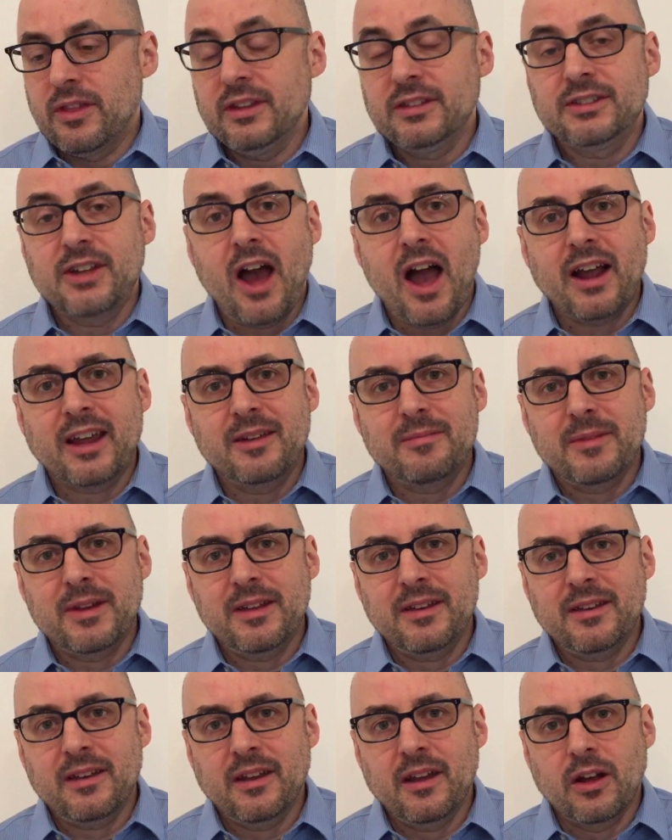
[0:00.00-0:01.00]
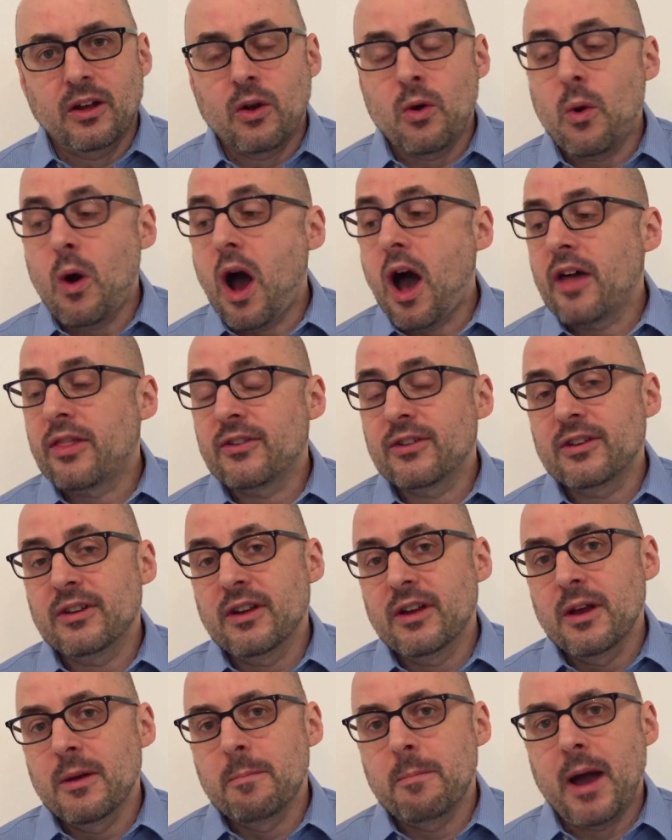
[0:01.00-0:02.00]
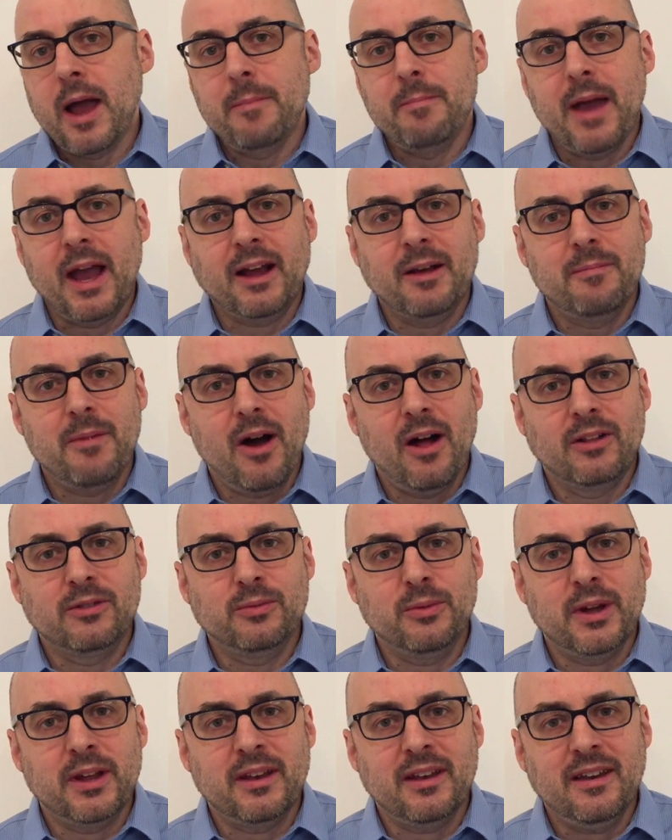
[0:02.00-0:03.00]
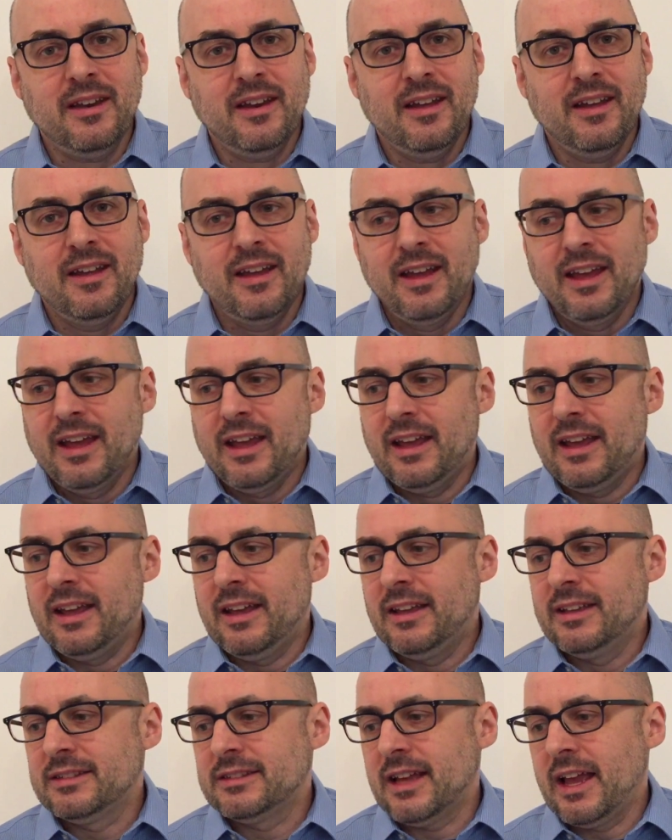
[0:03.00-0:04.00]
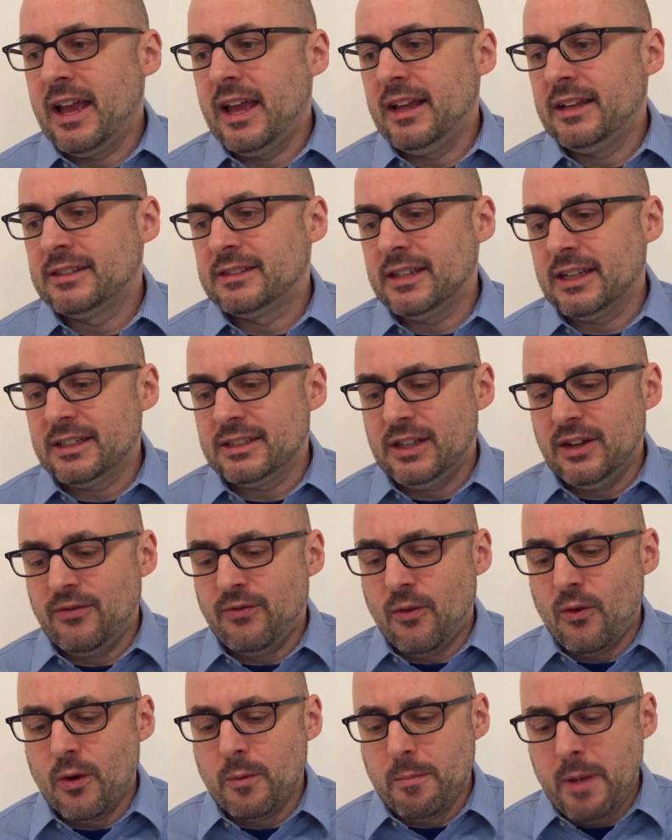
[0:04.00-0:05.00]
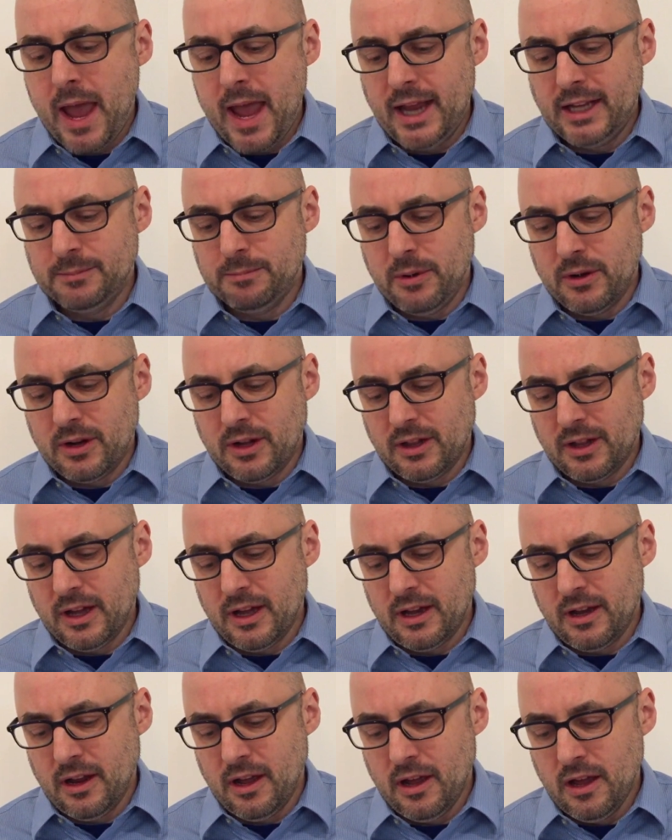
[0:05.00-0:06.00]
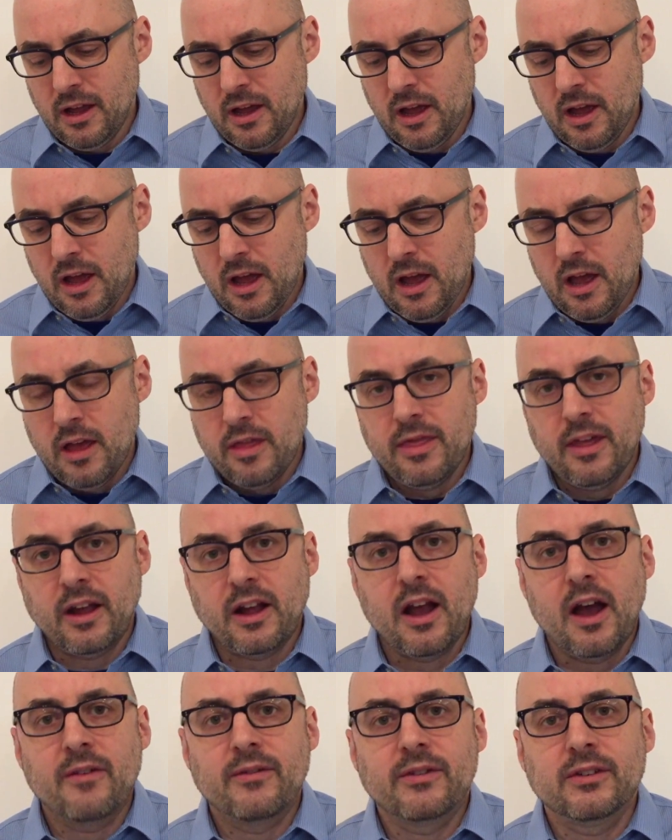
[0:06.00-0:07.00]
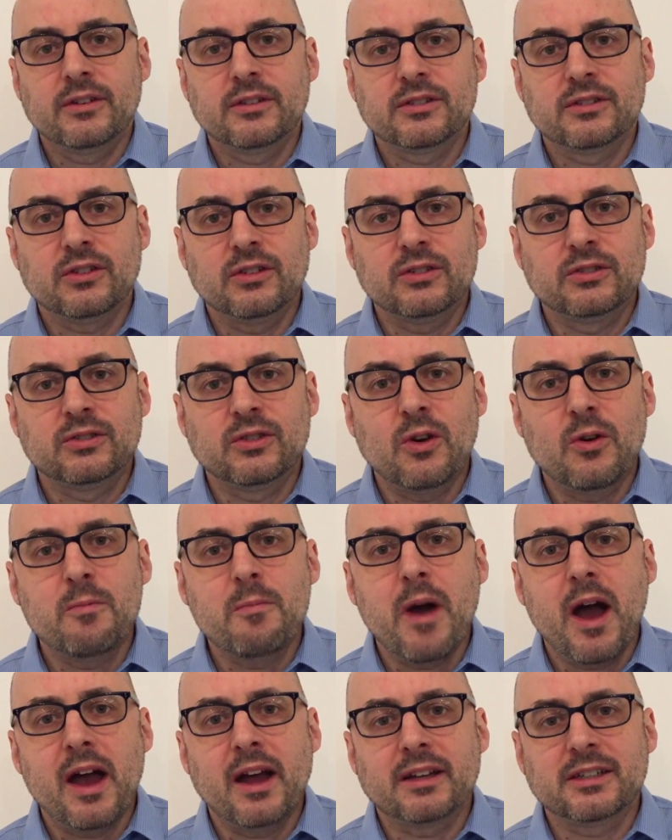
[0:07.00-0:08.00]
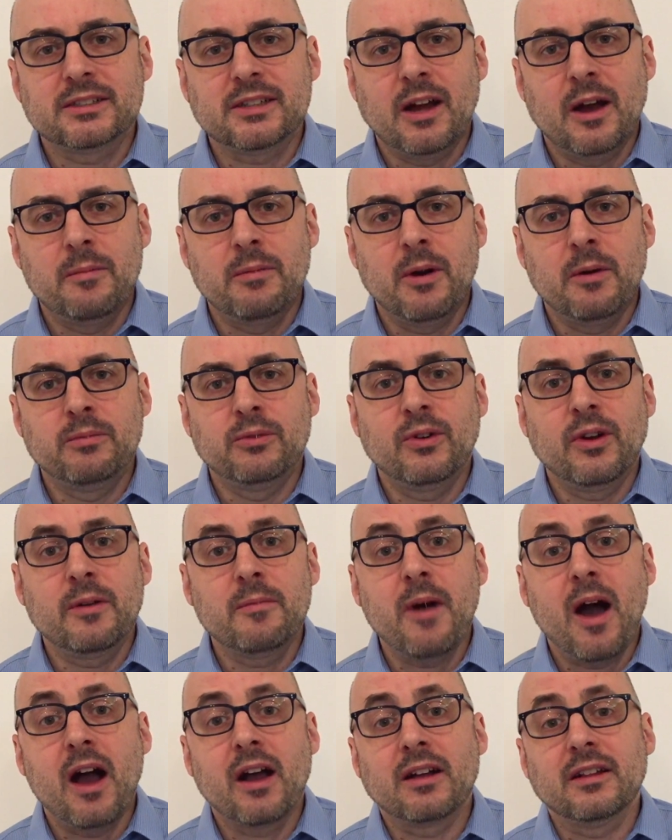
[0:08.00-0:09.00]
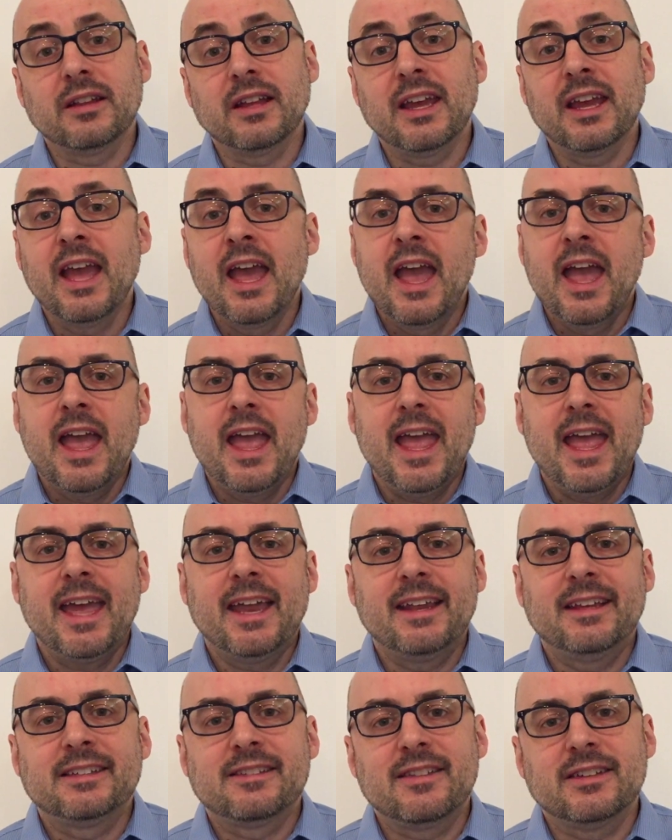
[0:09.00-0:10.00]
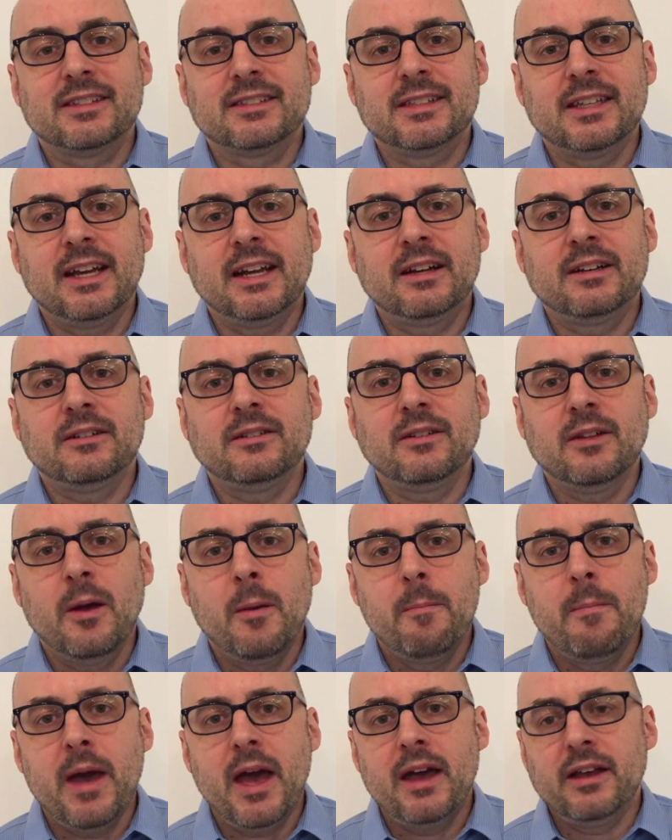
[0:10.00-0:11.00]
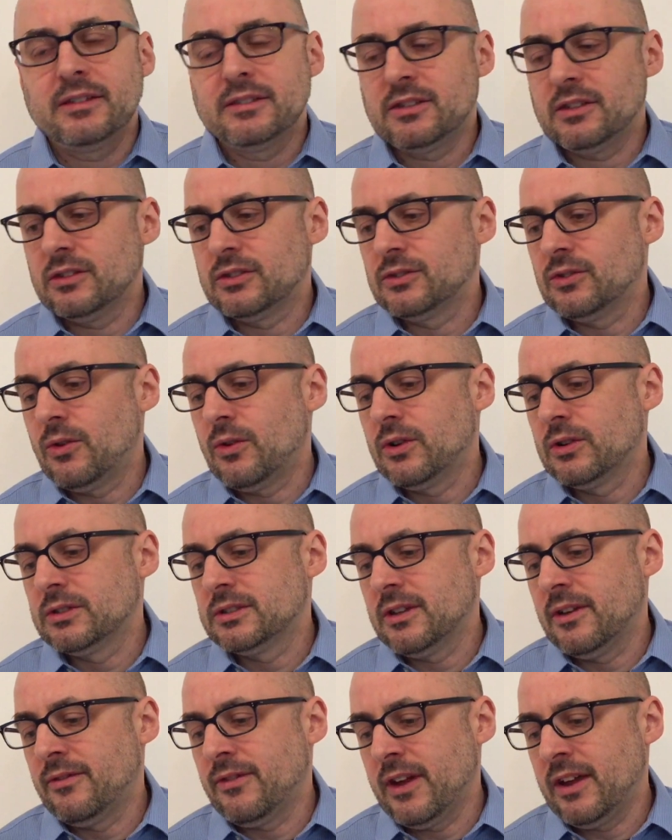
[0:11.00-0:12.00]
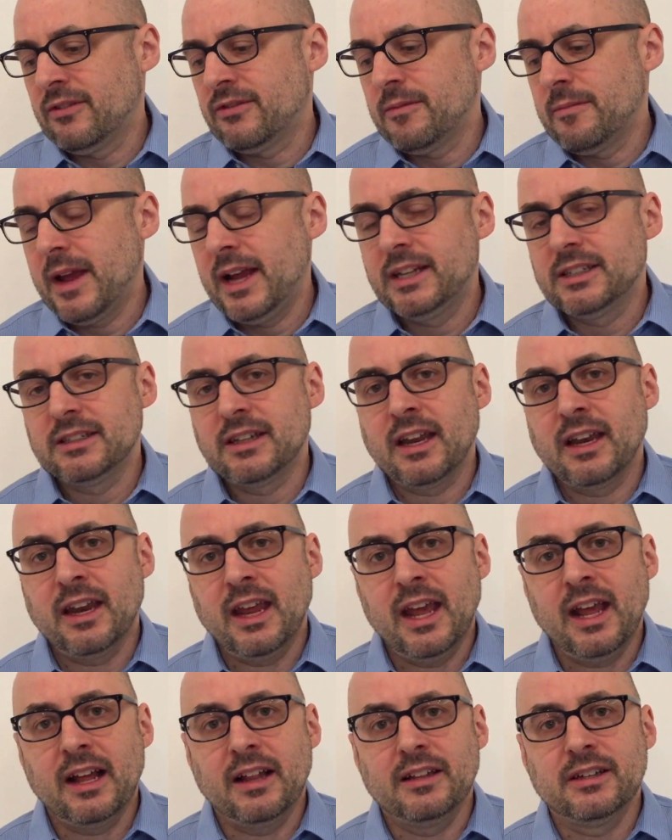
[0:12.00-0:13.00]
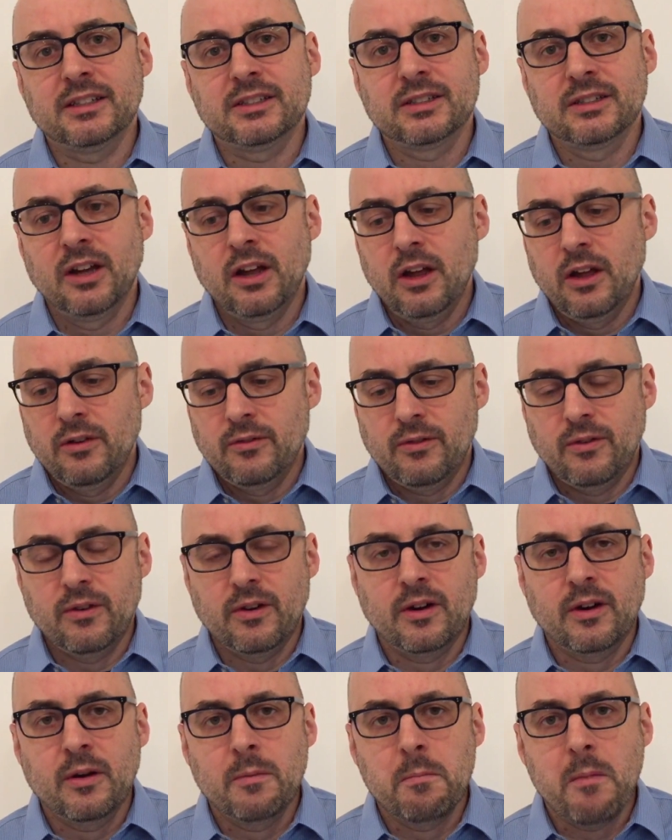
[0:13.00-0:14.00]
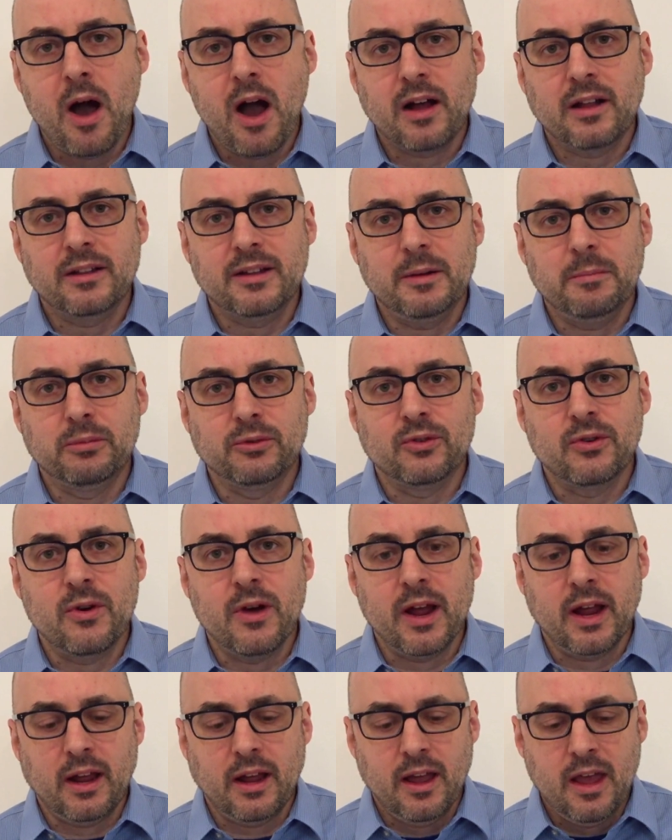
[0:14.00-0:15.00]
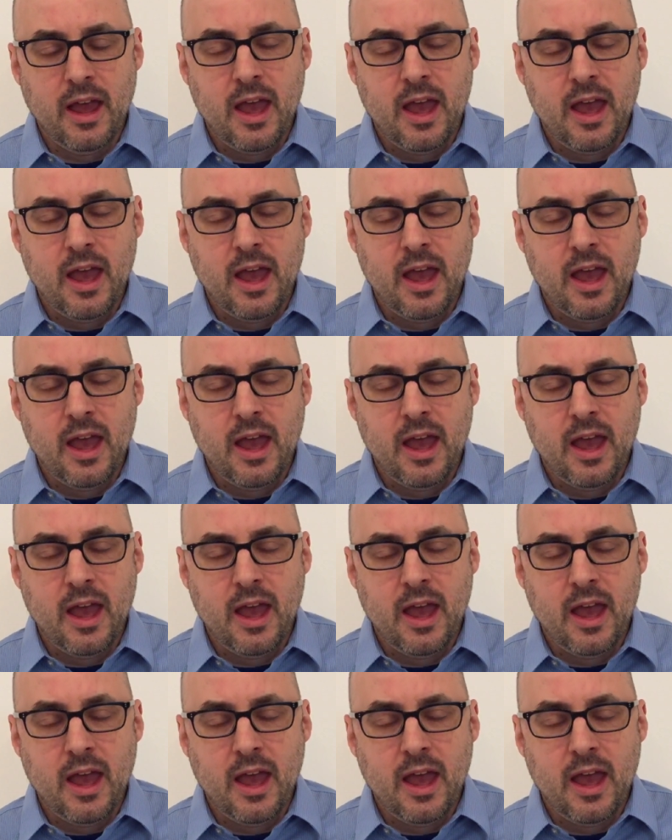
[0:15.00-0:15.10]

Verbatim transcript: this document, co-authored by Becca Baldwin, is a sixty-four page booklet that covers so much about brewing Makgeolli. It is the single best source of information in English for Makgeolli brewing.